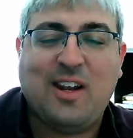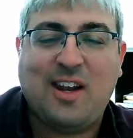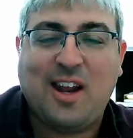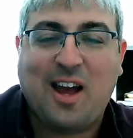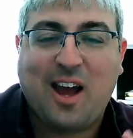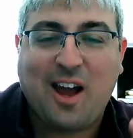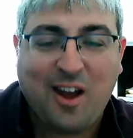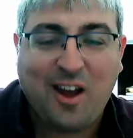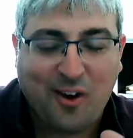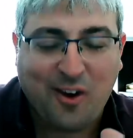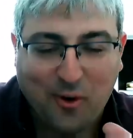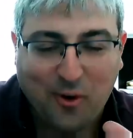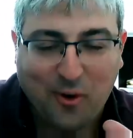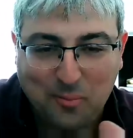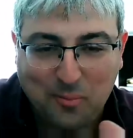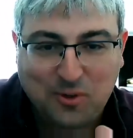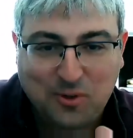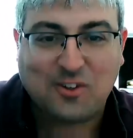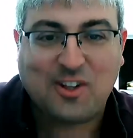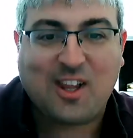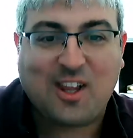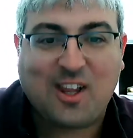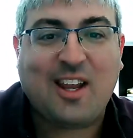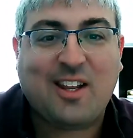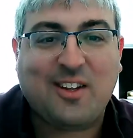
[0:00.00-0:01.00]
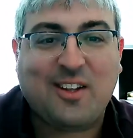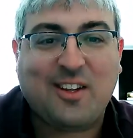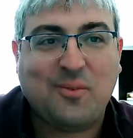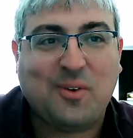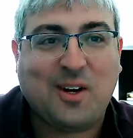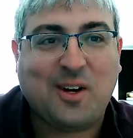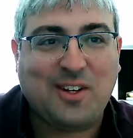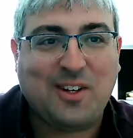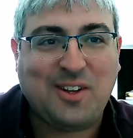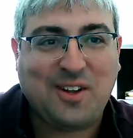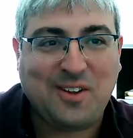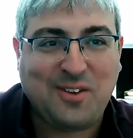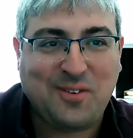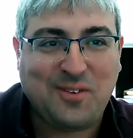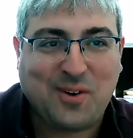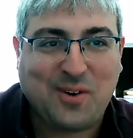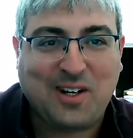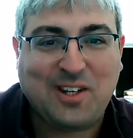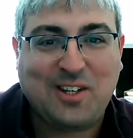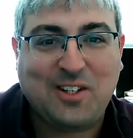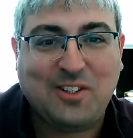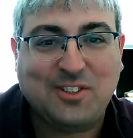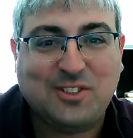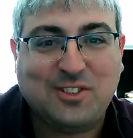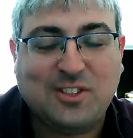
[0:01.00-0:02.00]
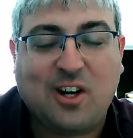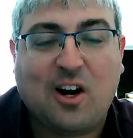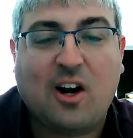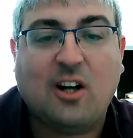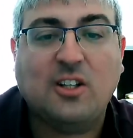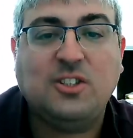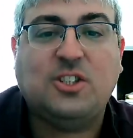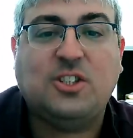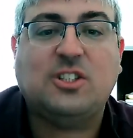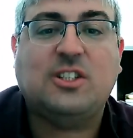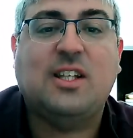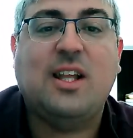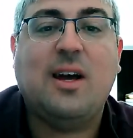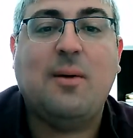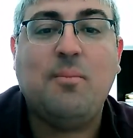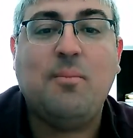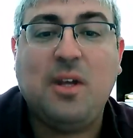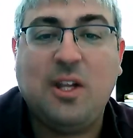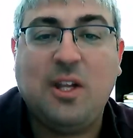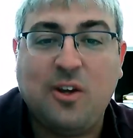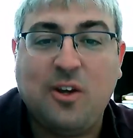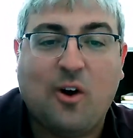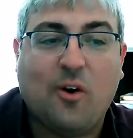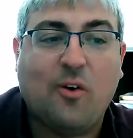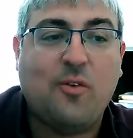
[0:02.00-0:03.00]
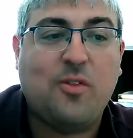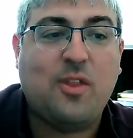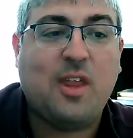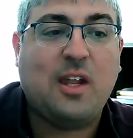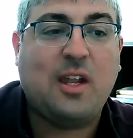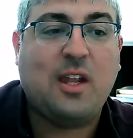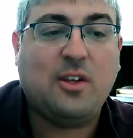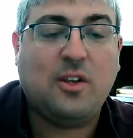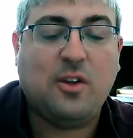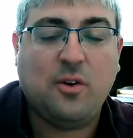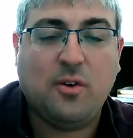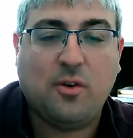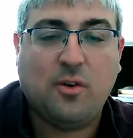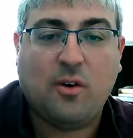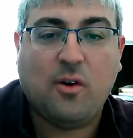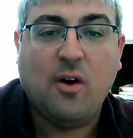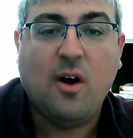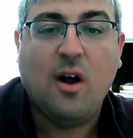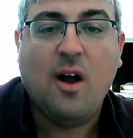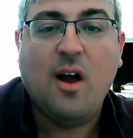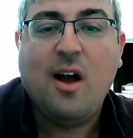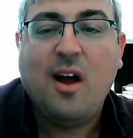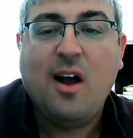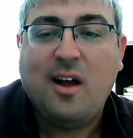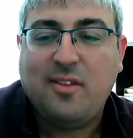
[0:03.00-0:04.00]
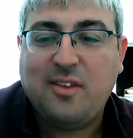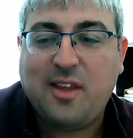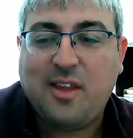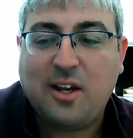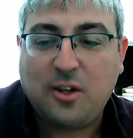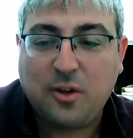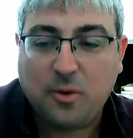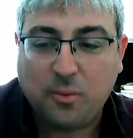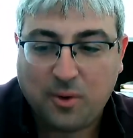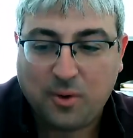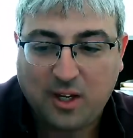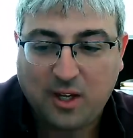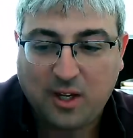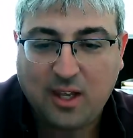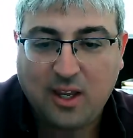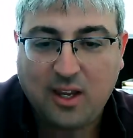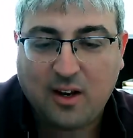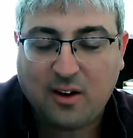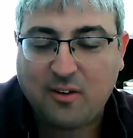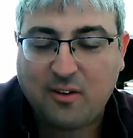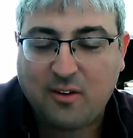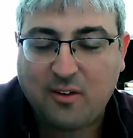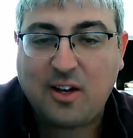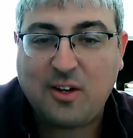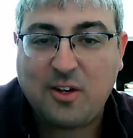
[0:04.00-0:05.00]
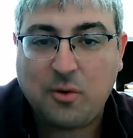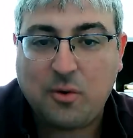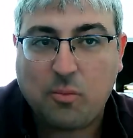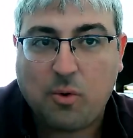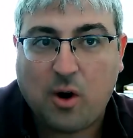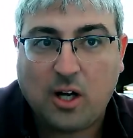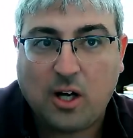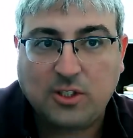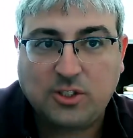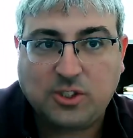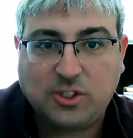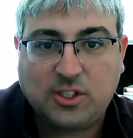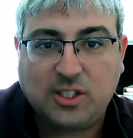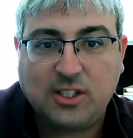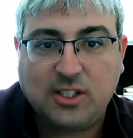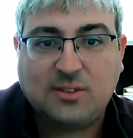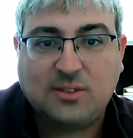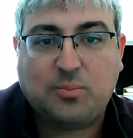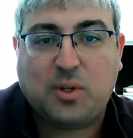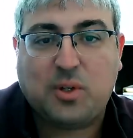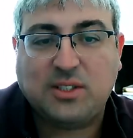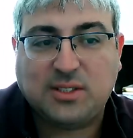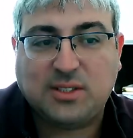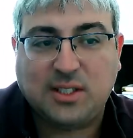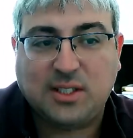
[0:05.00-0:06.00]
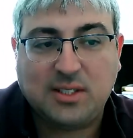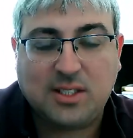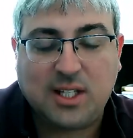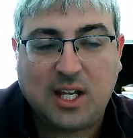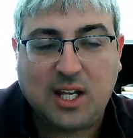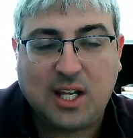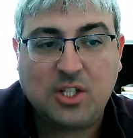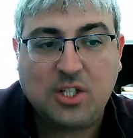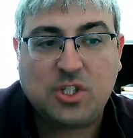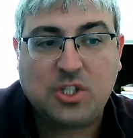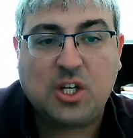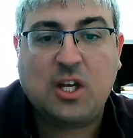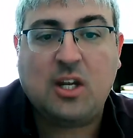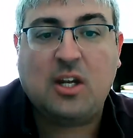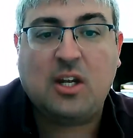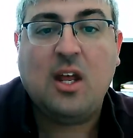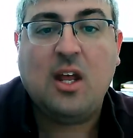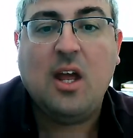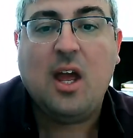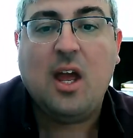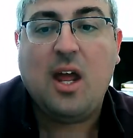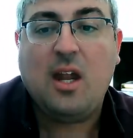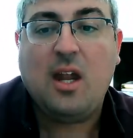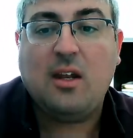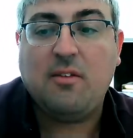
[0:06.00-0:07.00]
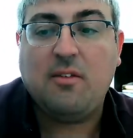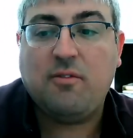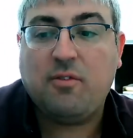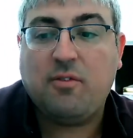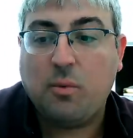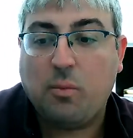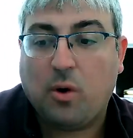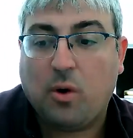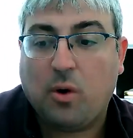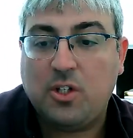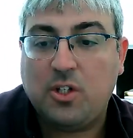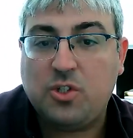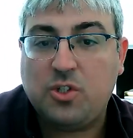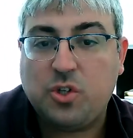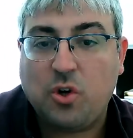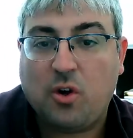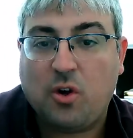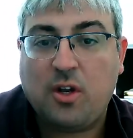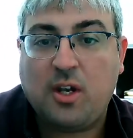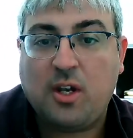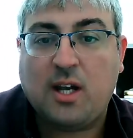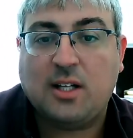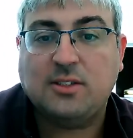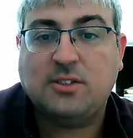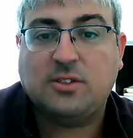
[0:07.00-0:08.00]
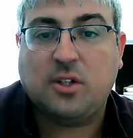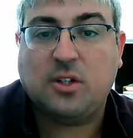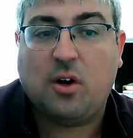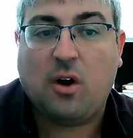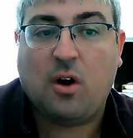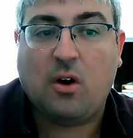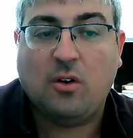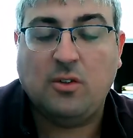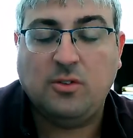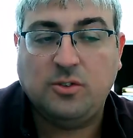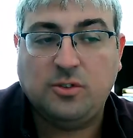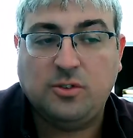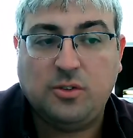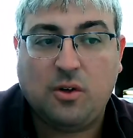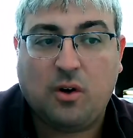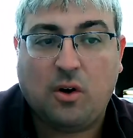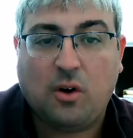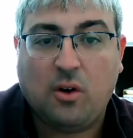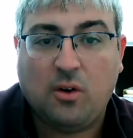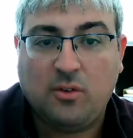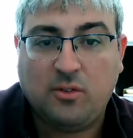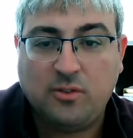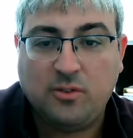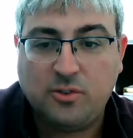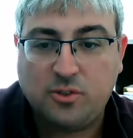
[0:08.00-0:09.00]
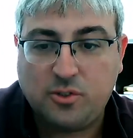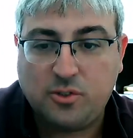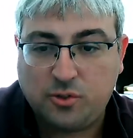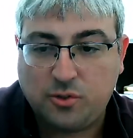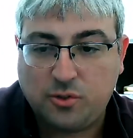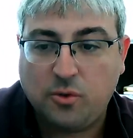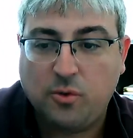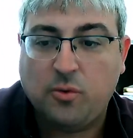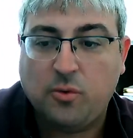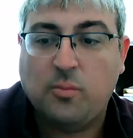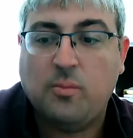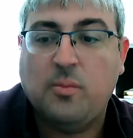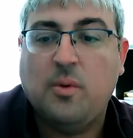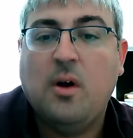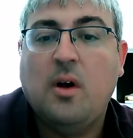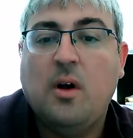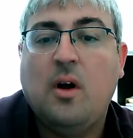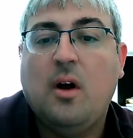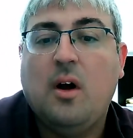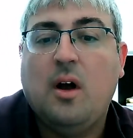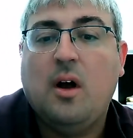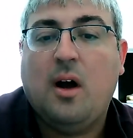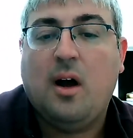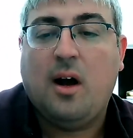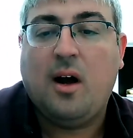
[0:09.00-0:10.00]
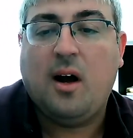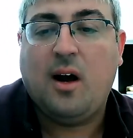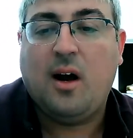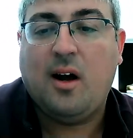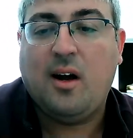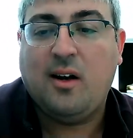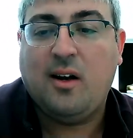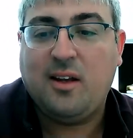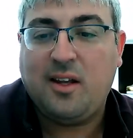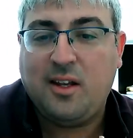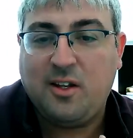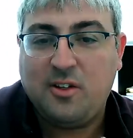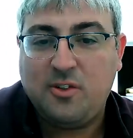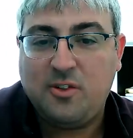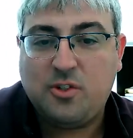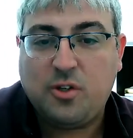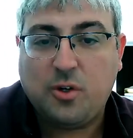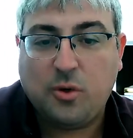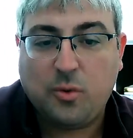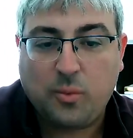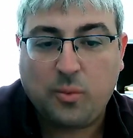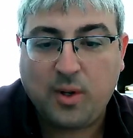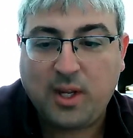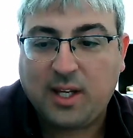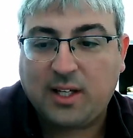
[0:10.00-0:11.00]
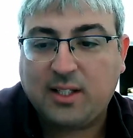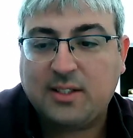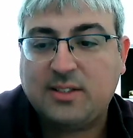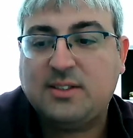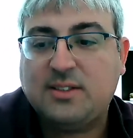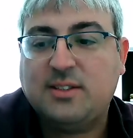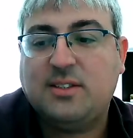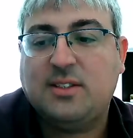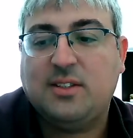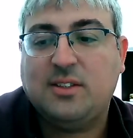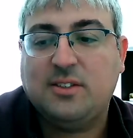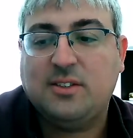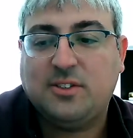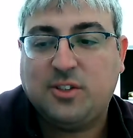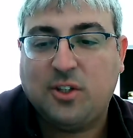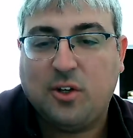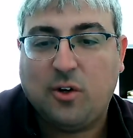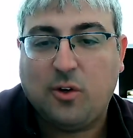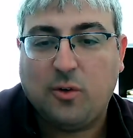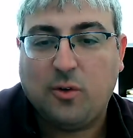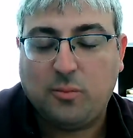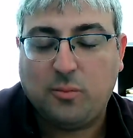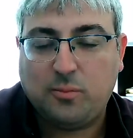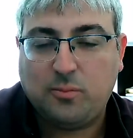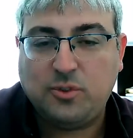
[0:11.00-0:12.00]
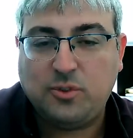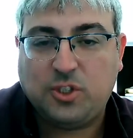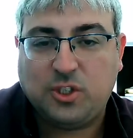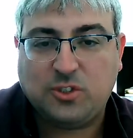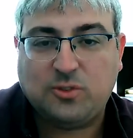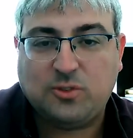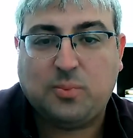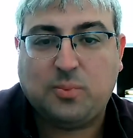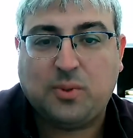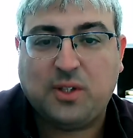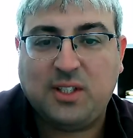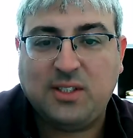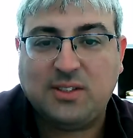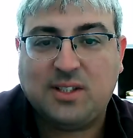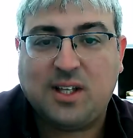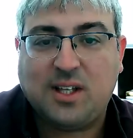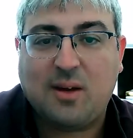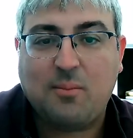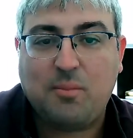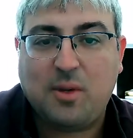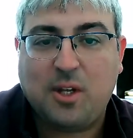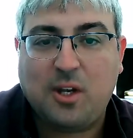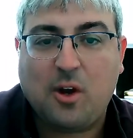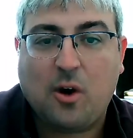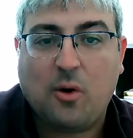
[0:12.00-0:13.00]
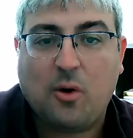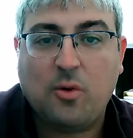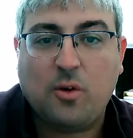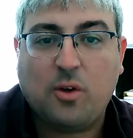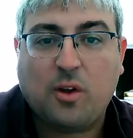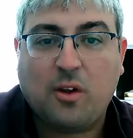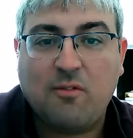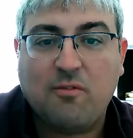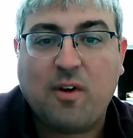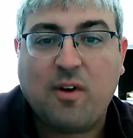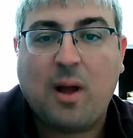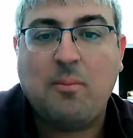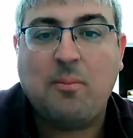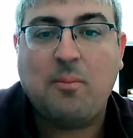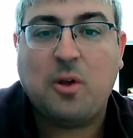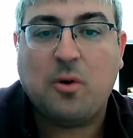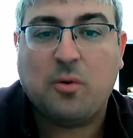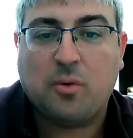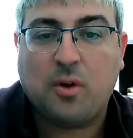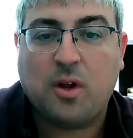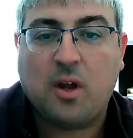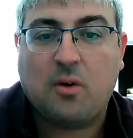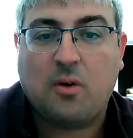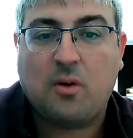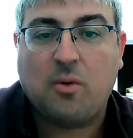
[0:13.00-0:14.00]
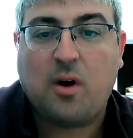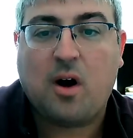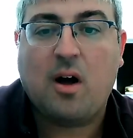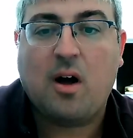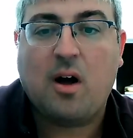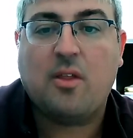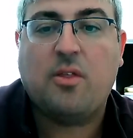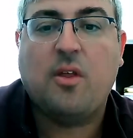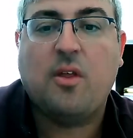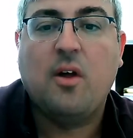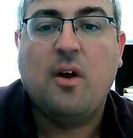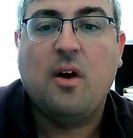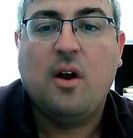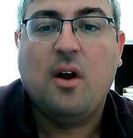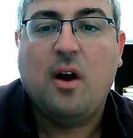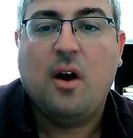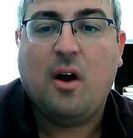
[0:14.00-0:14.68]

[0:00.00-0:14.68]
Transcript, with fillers: and I hope you liked what you, what you saw. Just let me know that you that you were here and you watched this presentation. And if you want to join us on, on Zoom uh, in two weeks, so just please let me know. You can find me, Uriah Roth.